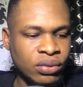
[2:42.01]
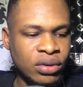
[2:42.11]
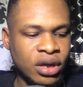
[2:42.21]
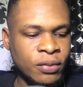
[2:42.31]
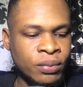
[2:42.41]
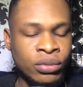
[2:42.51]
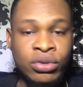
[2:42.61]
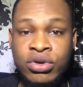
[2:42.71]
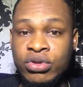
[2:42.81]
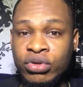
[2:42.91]
Okay?
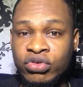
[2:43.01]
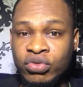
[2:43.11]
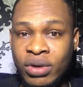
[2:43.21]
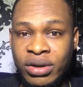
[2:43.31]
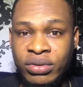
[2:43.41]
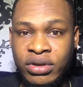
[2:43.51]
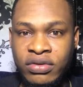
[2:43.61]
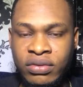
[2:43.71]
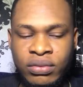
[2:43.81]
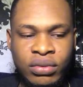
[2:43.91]
You don't swallow
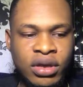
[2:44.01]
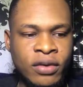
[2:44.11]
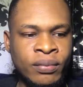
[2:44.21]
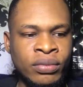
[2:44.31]
it. Okay.